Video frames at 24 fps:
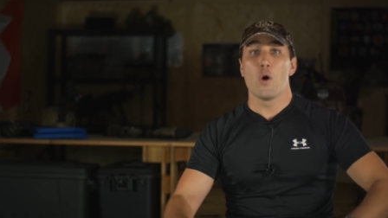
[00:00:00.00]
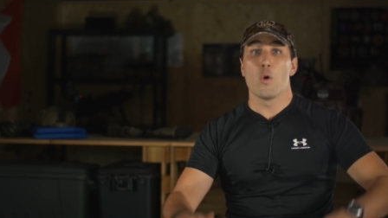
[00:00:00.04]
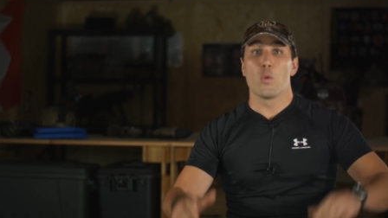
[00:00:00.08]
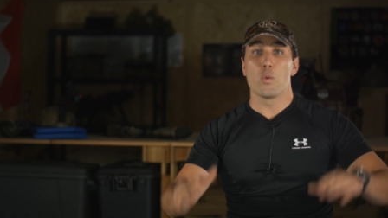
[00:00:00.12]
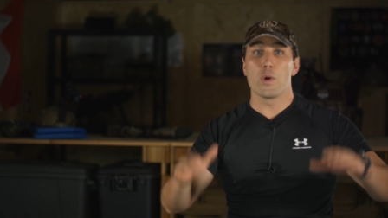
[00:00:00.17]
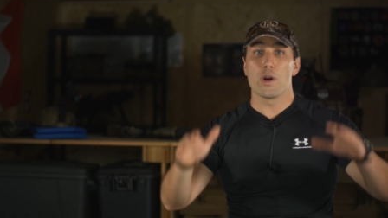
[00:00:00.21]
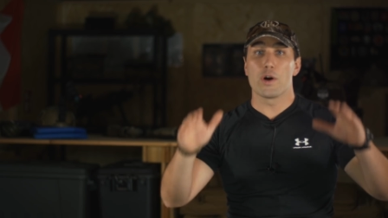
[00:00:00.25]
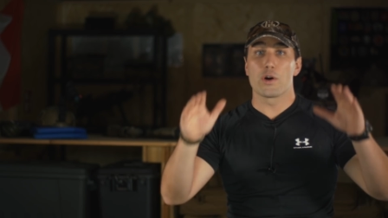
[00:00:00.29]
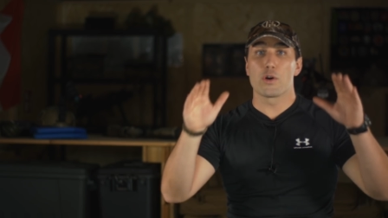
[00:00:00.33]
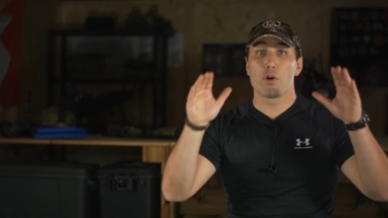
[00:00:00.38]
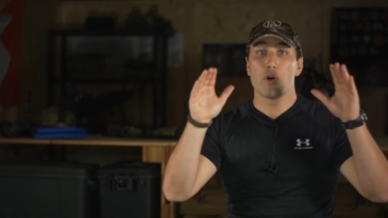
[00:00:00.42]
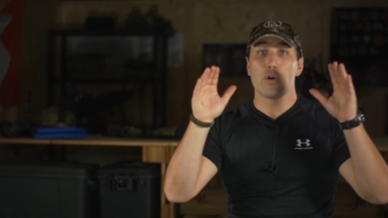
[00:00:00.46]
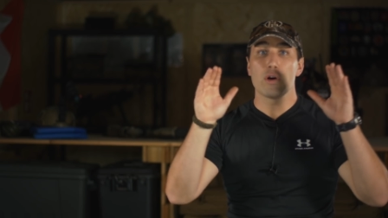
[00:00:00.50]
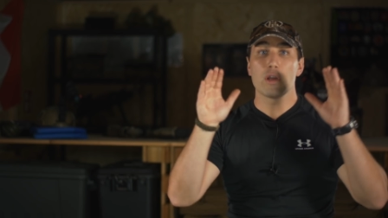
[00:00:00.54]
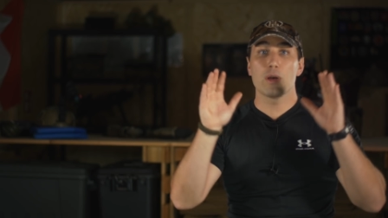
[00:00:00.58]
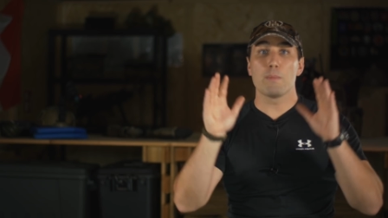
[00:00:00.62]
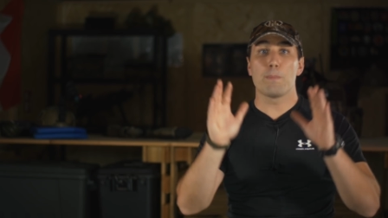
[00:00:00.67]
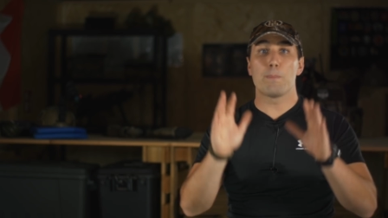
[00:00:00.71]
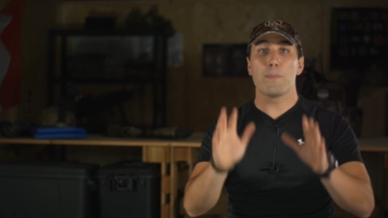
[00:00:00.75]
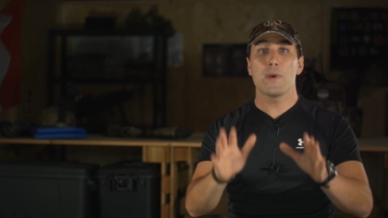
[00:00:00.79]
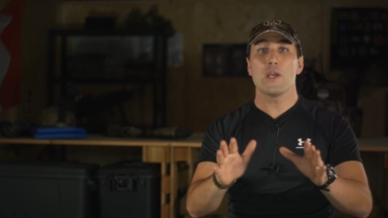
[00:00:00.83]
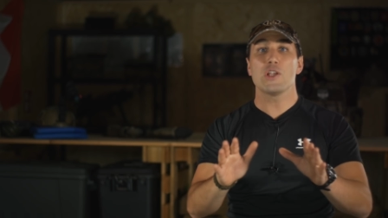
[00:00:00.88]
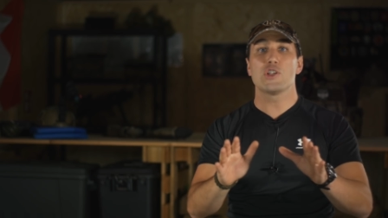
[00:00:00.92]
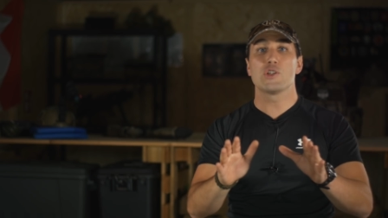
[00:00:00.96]
We are
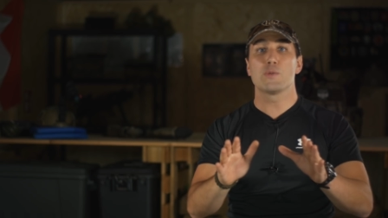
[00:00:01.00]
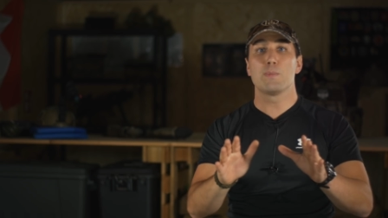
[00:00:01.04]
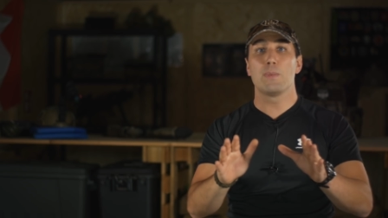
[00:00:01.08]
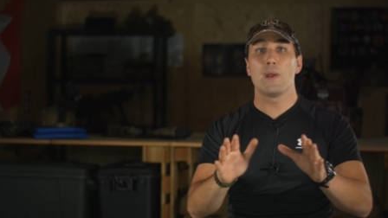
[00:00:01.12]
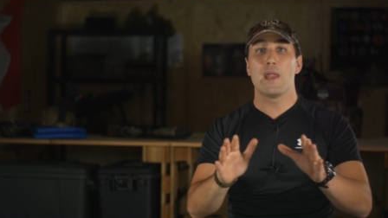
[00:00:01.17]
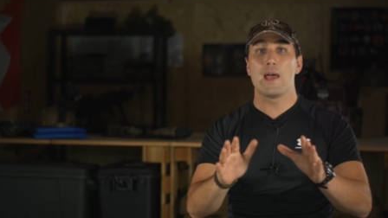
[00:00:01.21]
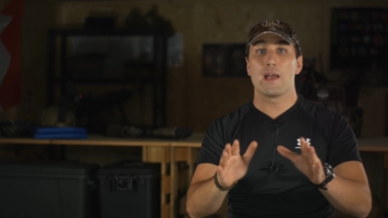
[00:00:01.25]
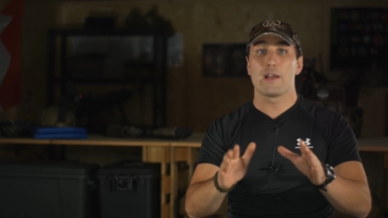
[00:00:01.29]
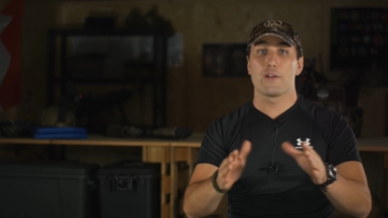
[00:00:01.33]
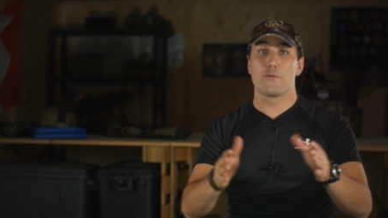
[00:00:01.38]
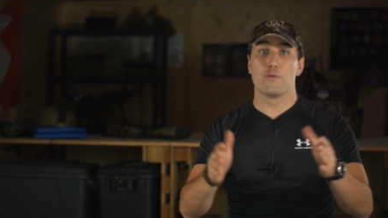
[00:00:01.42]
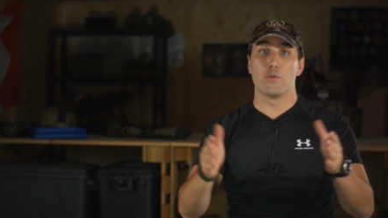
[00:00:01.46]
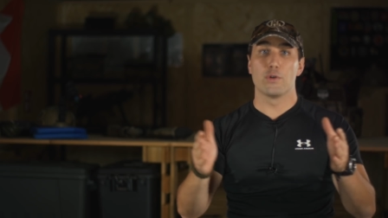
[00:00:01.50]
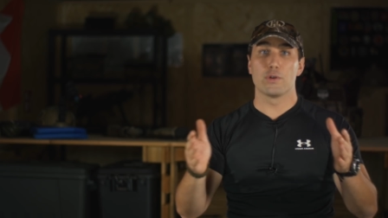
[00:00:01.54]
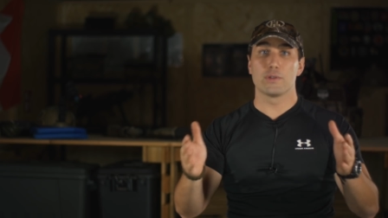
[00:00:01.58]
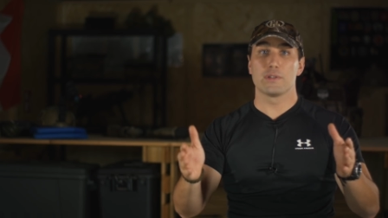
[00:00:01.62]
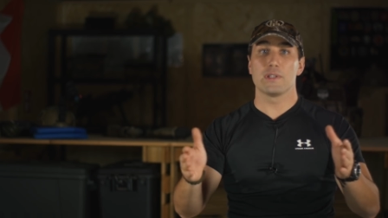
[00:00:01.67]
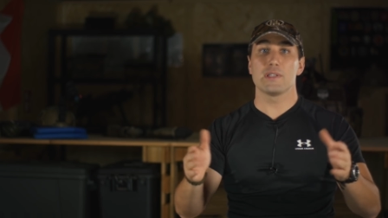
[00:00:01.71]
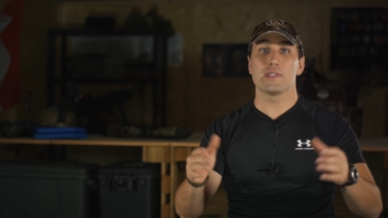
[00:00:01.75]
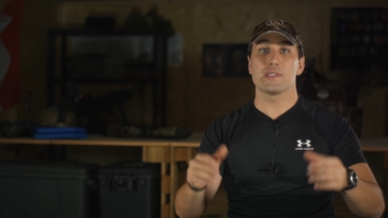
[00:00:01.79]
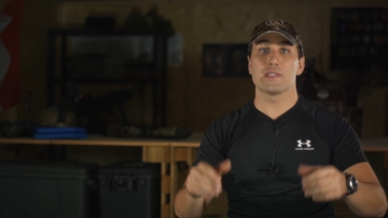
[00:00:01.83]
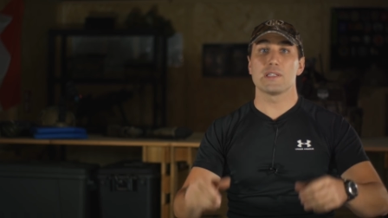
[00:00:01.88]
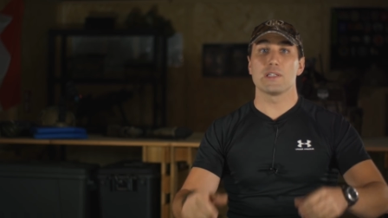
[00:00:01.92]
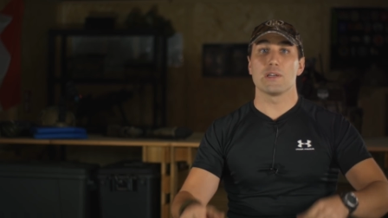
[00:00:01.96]
going pitch black for
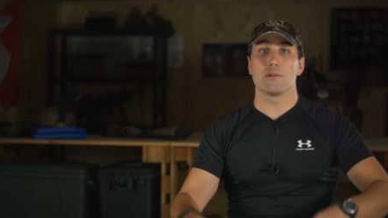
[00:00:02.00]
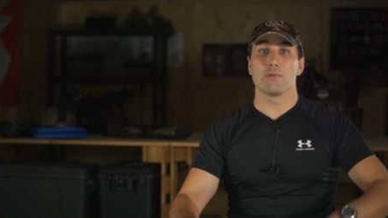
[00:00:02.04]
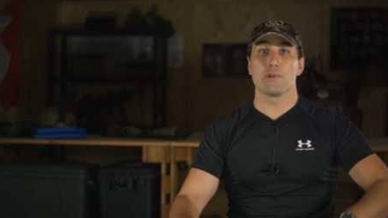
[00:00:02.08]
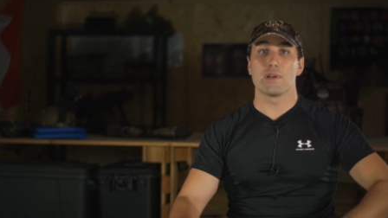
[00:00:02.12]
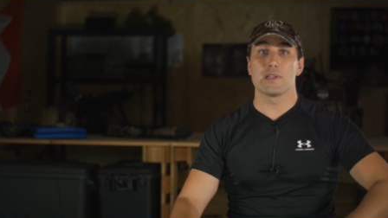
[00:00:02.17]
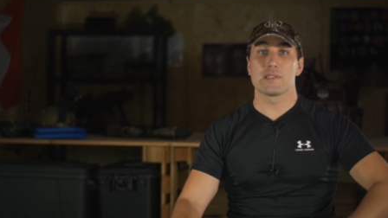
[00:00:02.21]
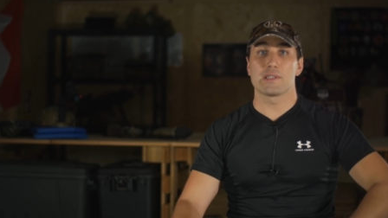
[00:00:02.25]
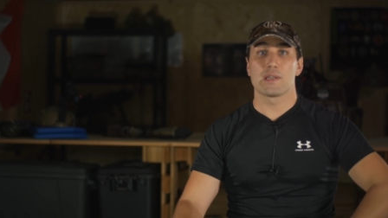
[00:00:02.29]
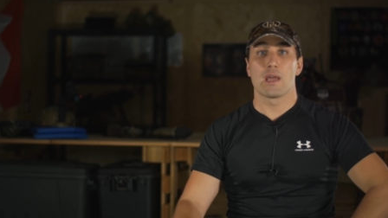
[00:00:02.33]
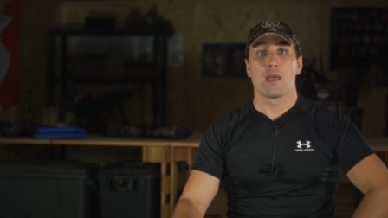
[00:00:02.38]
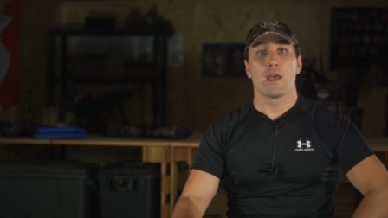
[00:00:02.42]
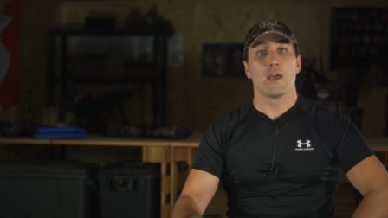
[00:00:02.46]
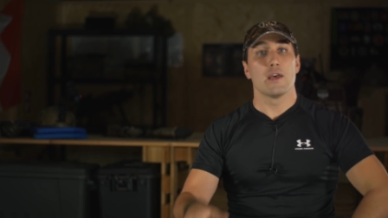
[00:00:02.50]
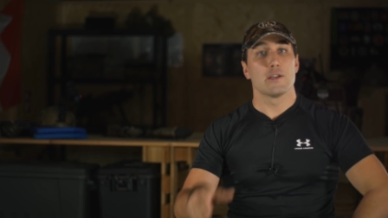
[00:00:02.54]
this series,